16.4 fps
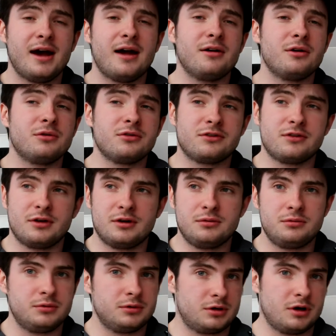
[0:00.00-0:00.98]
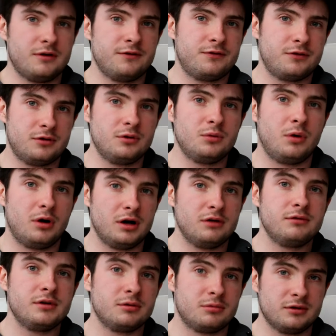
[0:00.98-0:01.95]
and also we'll go through what
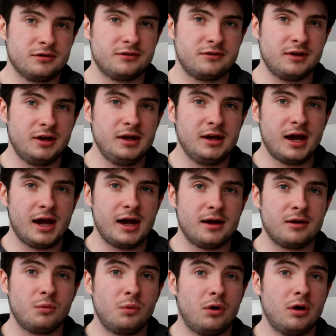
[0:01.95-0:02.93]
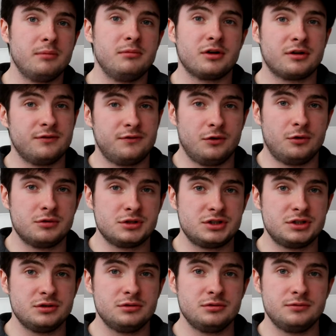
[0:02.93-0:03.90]
I really want to see and what I'm looking forward
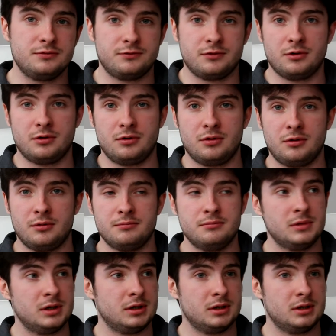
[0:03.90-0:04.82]
to from